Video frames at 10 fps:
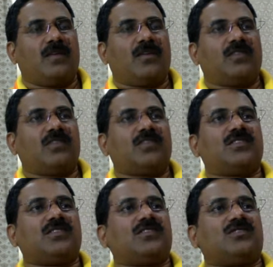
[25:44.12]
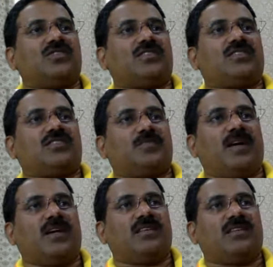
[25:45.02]
Now this is Jesus'
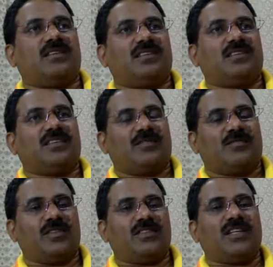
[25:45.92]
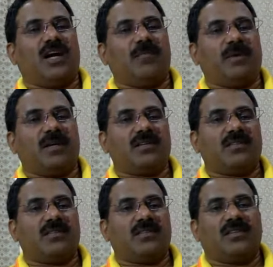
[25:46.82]
part. We'll see our part.
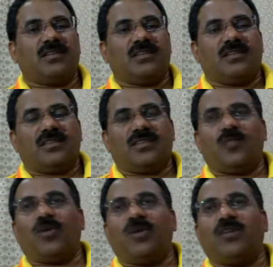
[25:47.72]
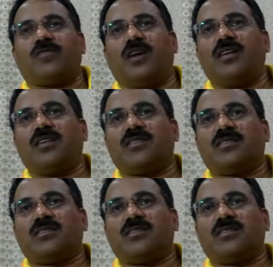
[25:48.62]
The word of God,